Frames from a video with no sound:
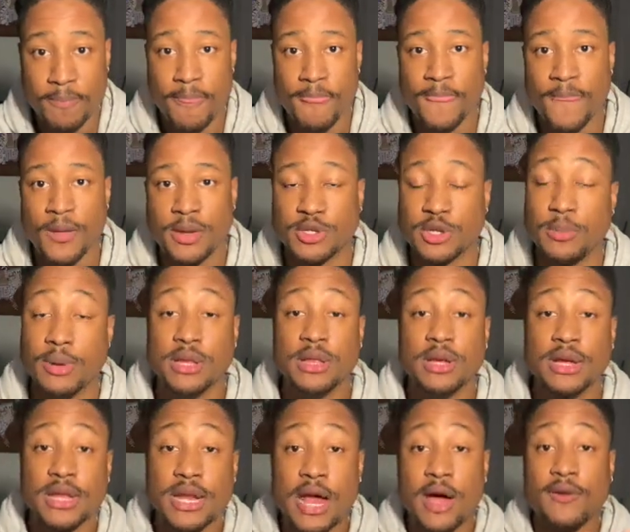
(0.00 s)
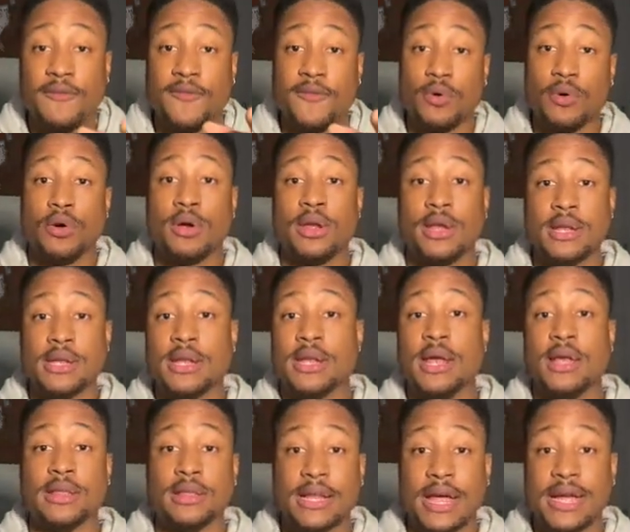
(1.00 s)
So be looking out for it.
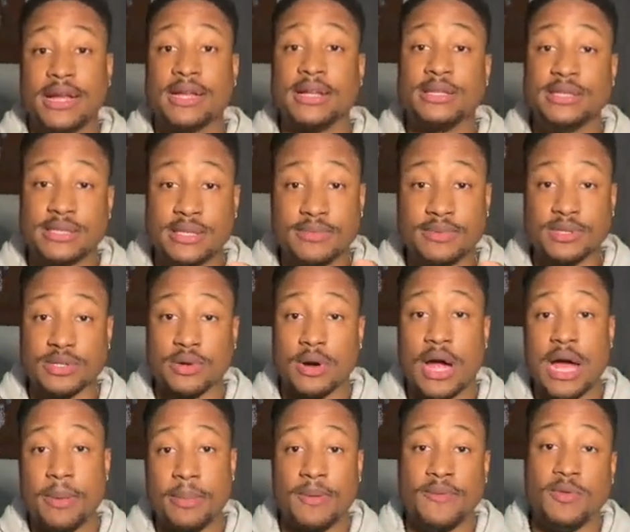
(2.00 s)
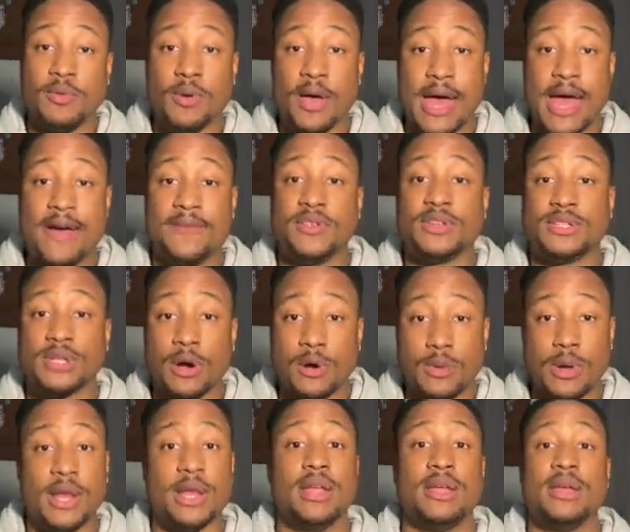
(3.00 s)
Like and subscribe if you haven't
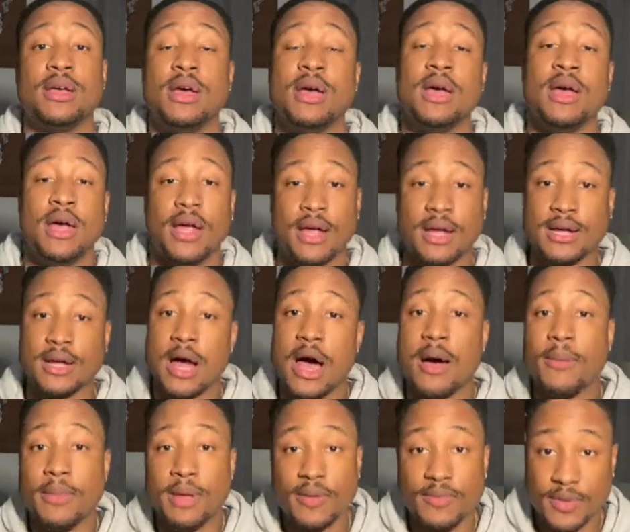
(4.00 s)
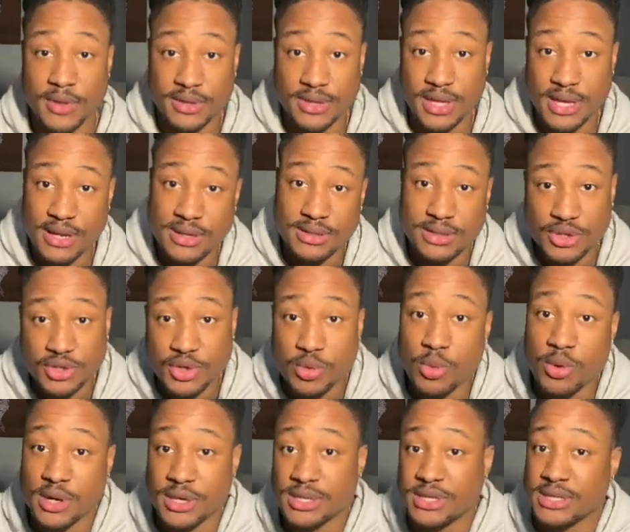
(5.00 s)
already, and comment the things that you
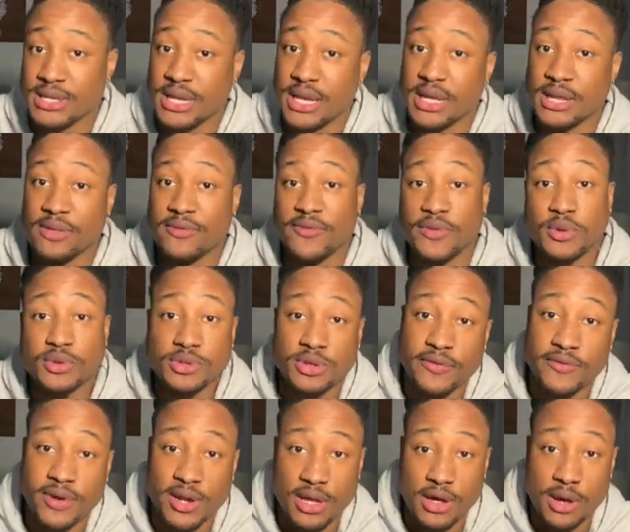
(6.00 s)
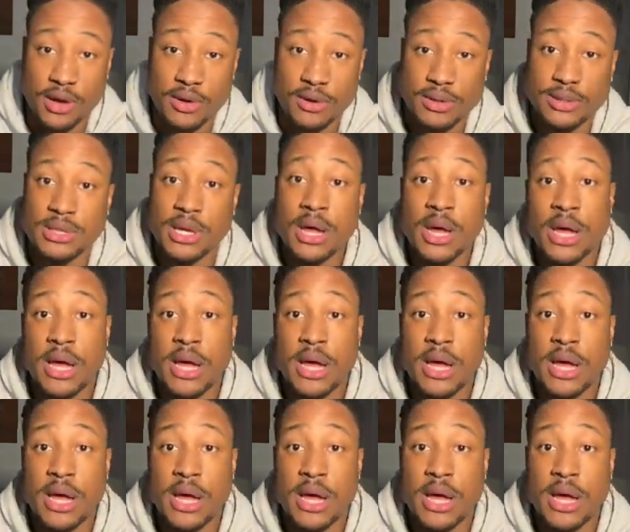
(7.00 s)
want to see in future videos,